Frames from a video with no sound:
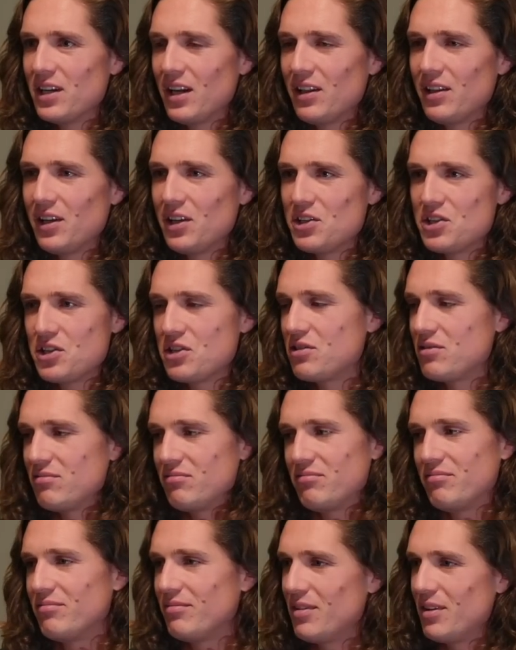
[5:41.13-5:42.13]
And I think it just
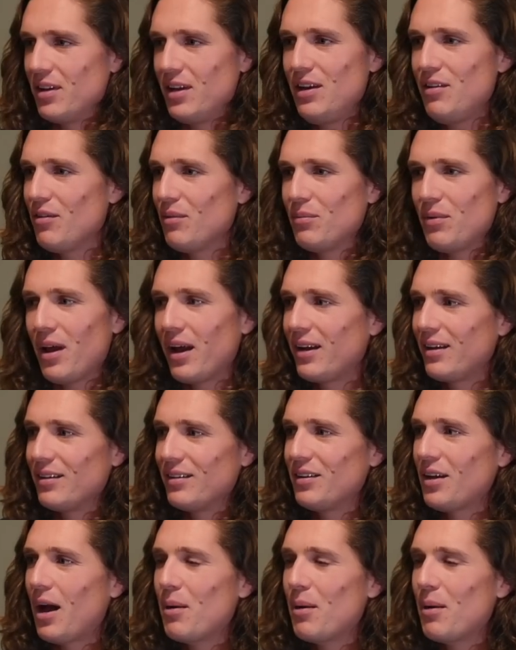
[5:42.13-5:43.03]
like,